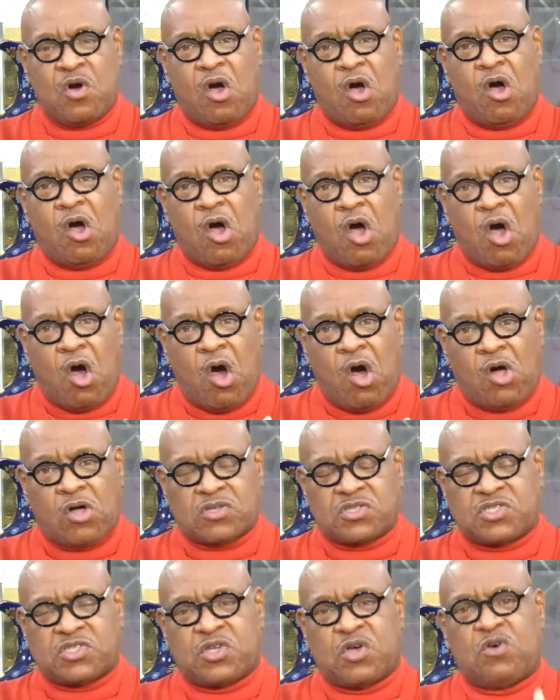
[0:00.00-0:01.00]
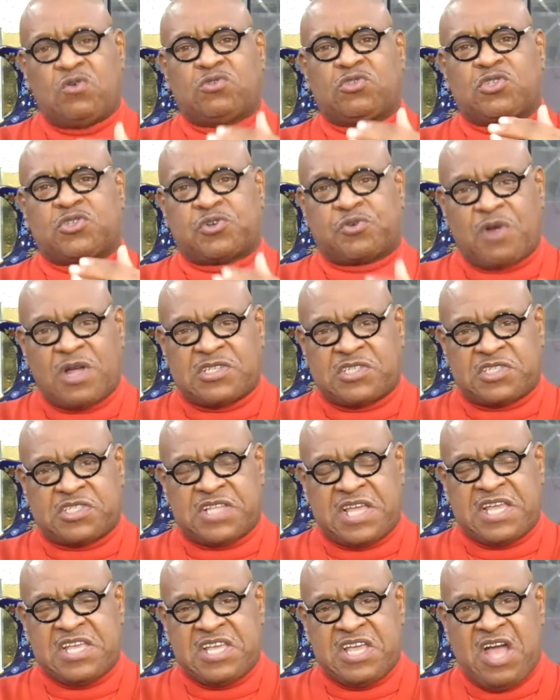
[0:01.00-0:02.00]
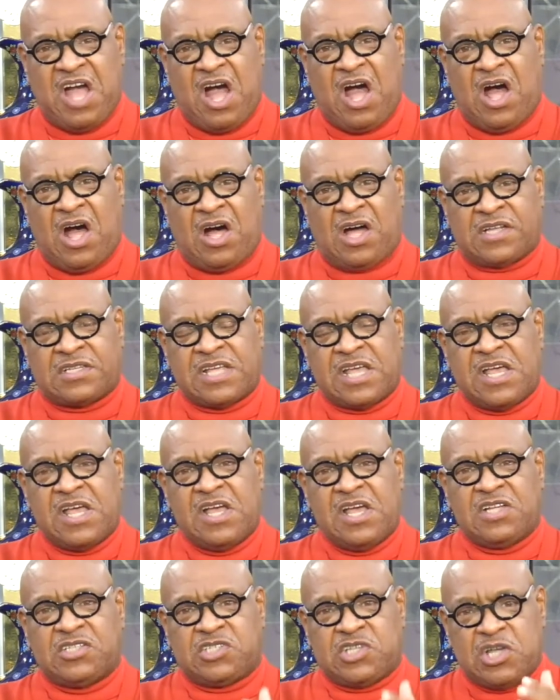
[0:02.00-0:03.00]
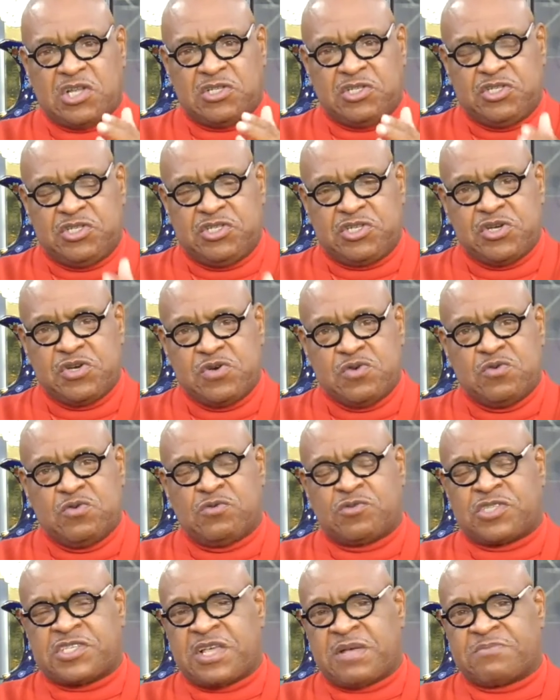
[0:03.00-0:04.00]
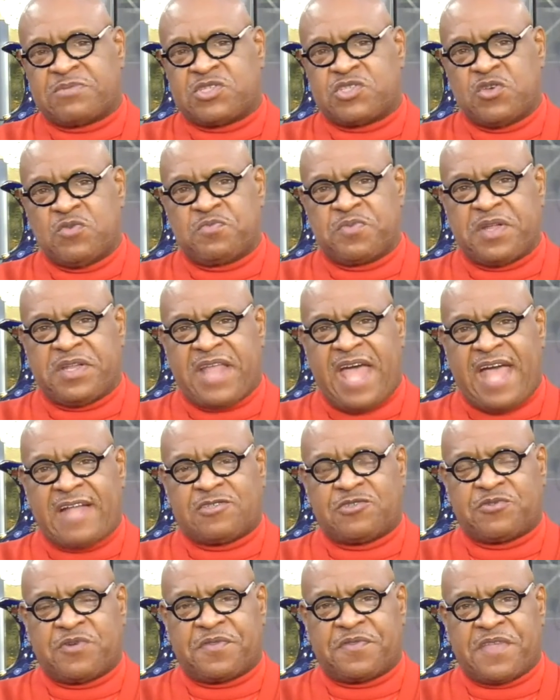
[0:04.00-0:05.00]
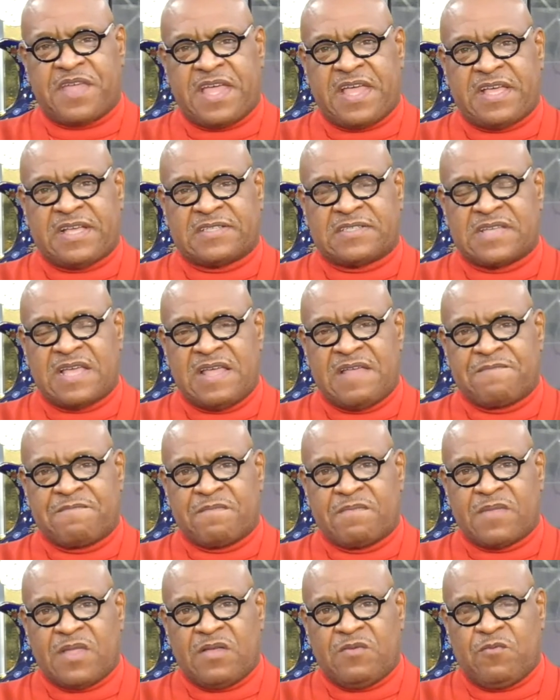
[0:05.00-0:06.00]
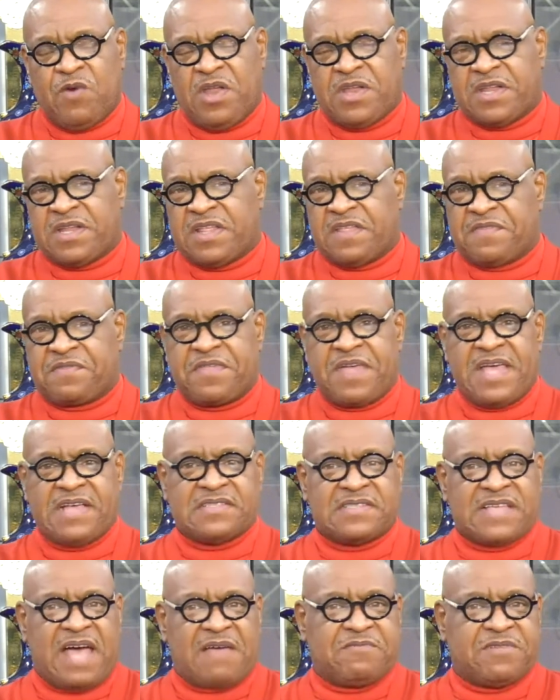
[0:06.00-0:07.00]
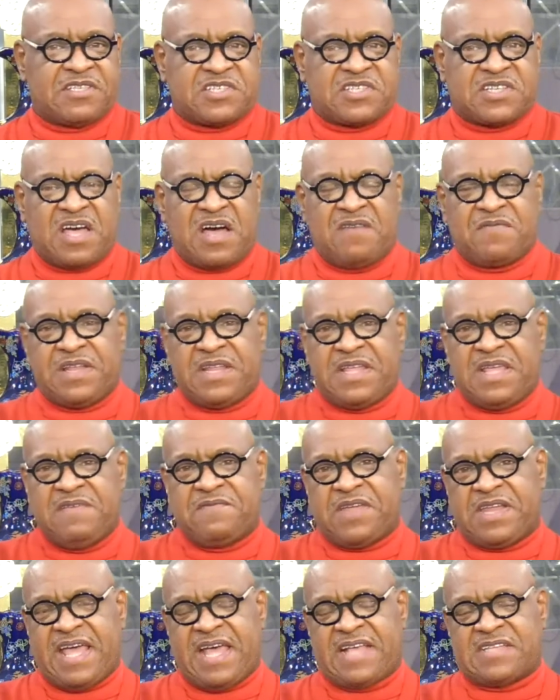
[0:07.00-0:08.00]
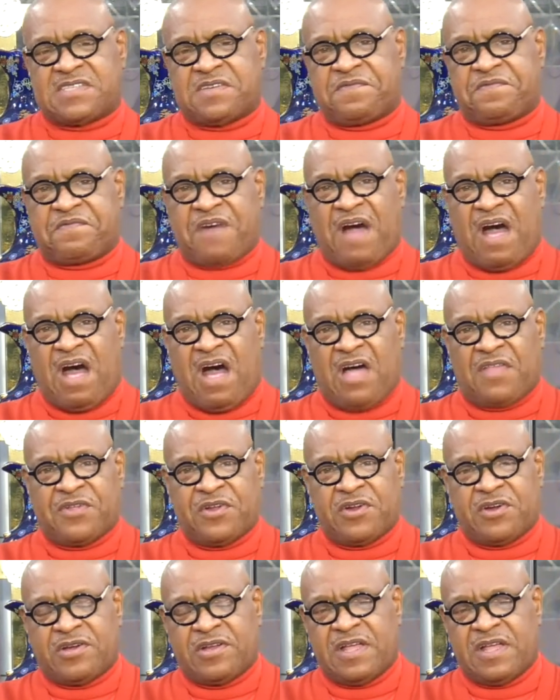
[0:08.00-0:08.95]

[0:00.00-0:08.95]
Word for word: are also trusting God to do some supernatural things. One of the things I've discovered, even as a father,